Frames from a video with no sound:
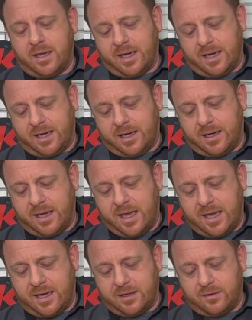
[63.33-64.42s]

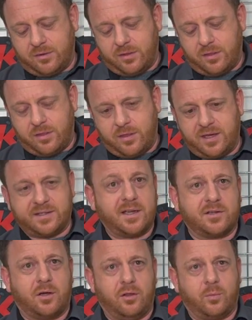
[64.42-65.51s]
and this does all the